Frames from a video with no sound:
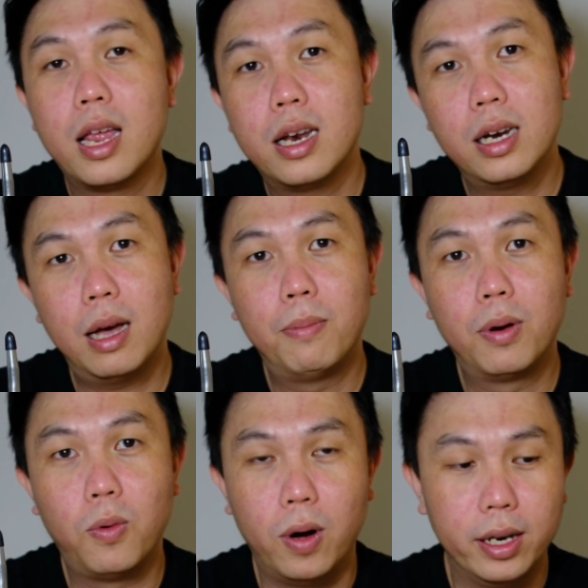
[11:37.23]

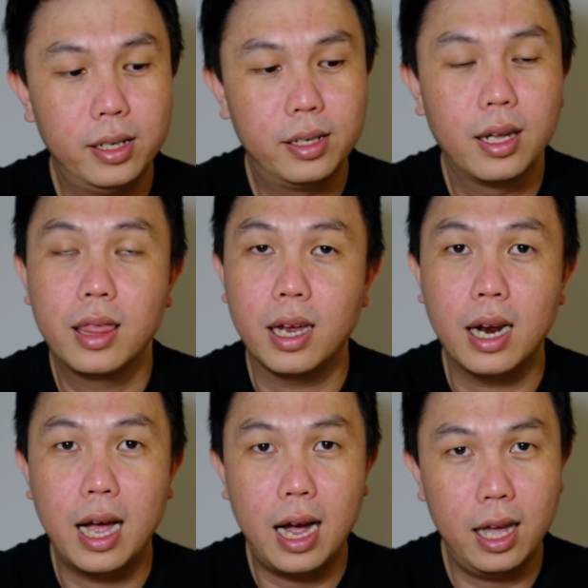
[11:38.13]
Number 1
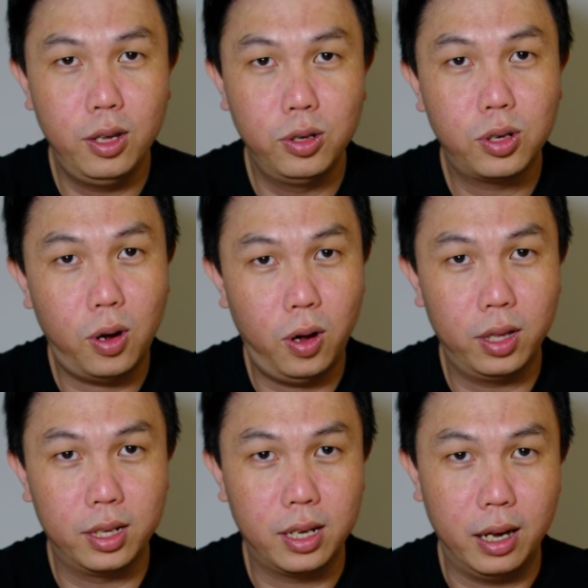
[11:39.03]
that I use all
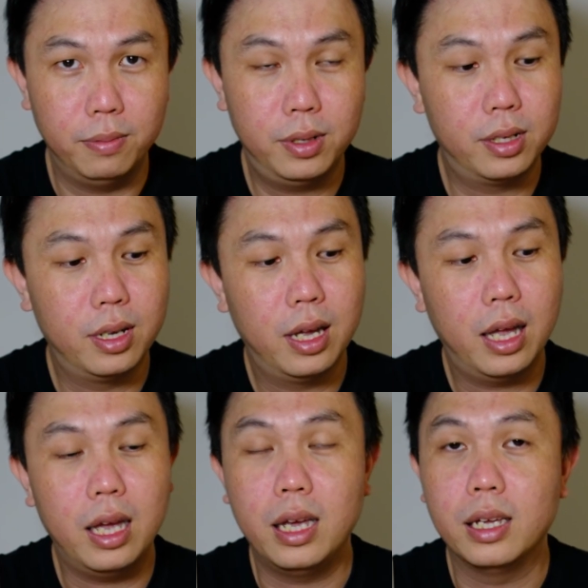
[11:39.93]
the times
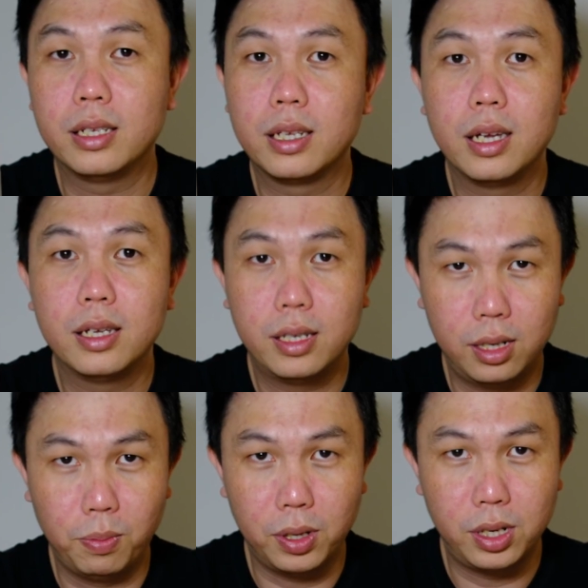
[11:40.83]
is
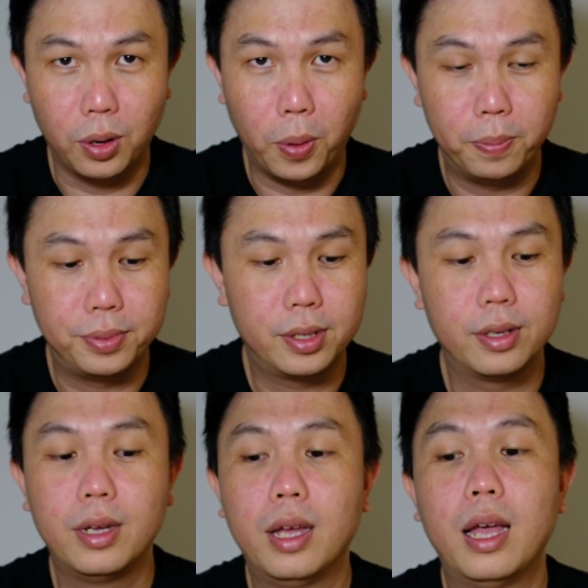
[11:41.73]
simple syrups.
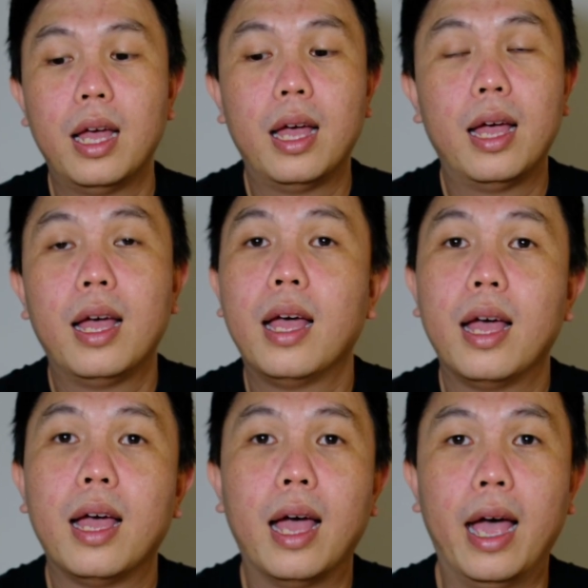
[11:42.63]

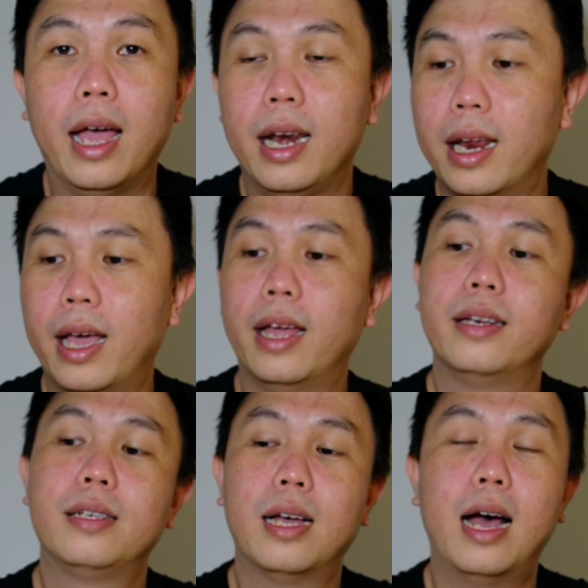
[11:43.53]
And
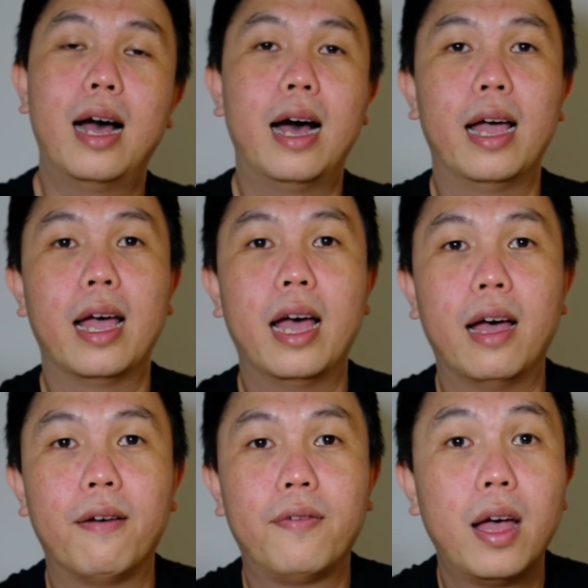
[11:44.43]
then I
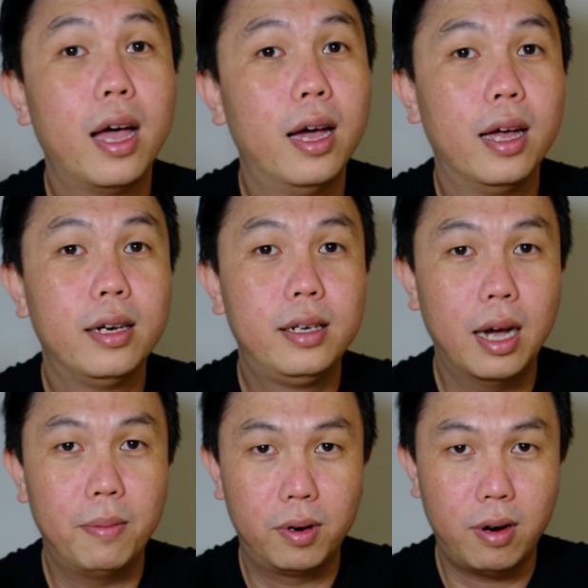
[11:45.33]
have
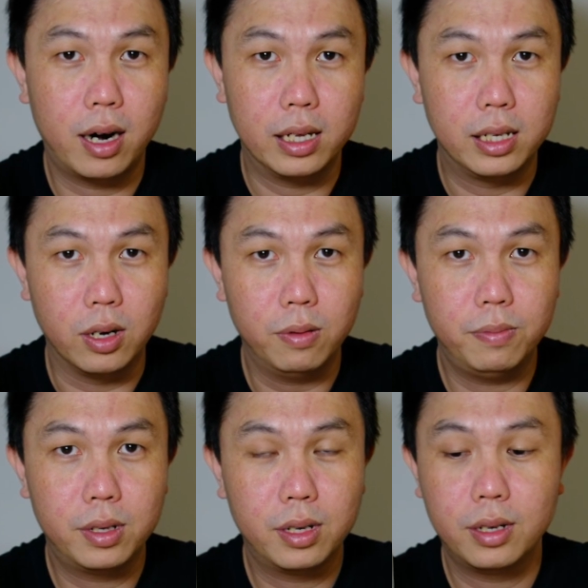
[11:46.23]
Demerara
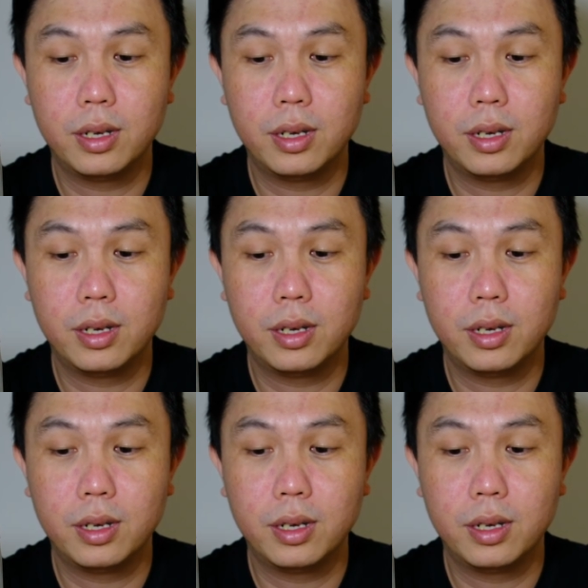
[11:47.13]
syrups,